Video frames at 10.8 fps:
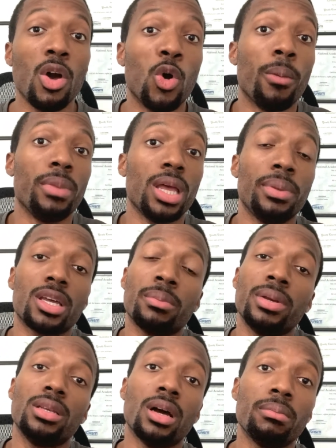or maybe it could
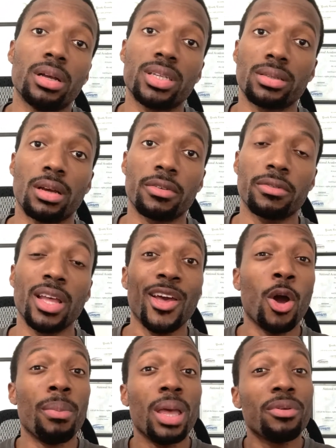be dumbbell stuff.
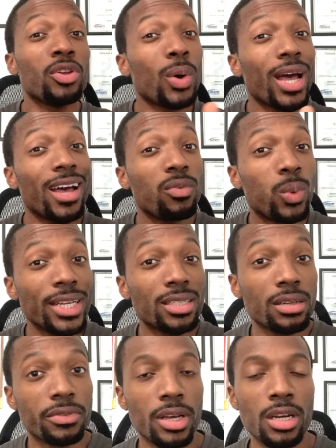Or maybe you don't have weights
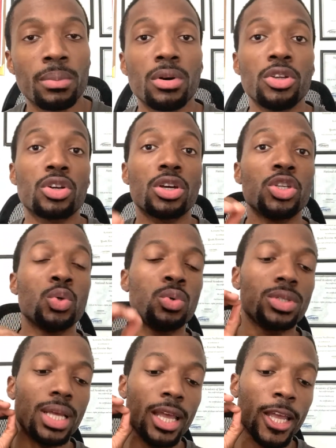available, you could
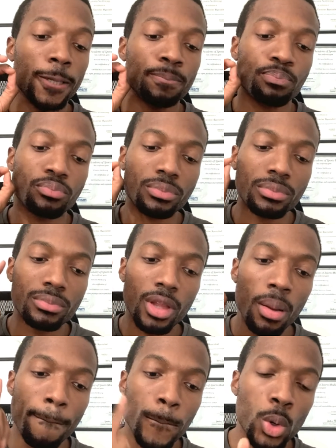use a
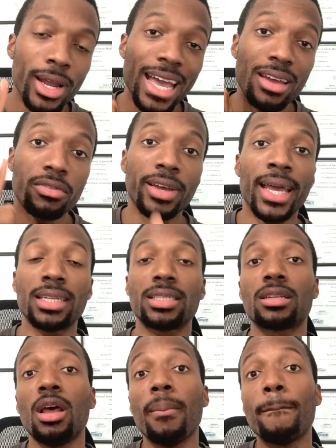more
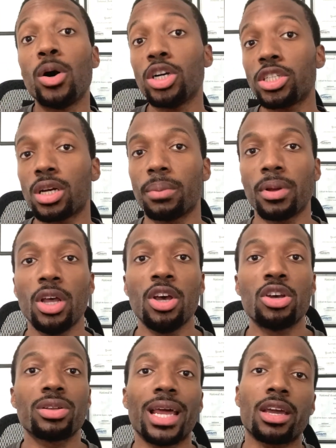advanced push-up.
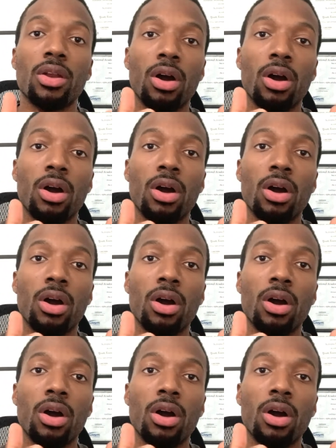So like an